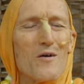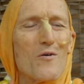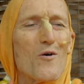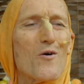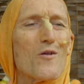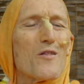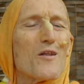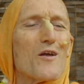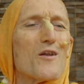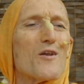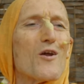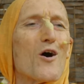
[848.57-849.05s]

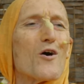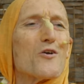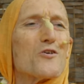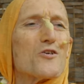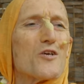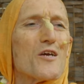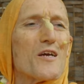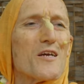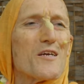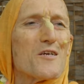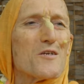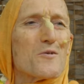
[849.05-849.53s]
all the
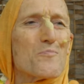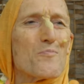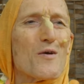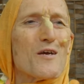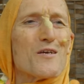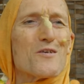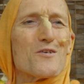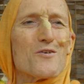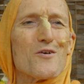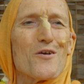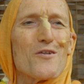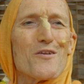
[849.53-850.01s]
logic is
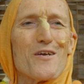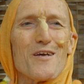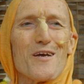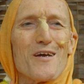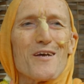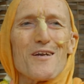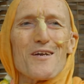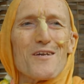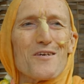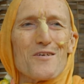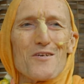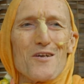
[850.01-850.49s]
based on the
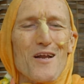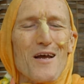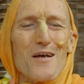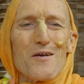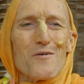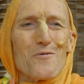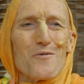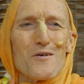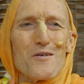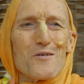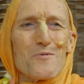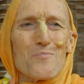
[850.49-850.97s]
English
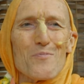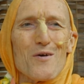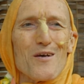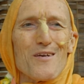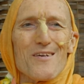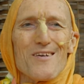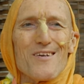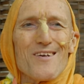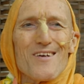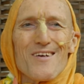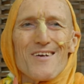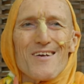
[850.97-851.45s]
language,
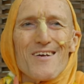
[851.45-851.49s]
but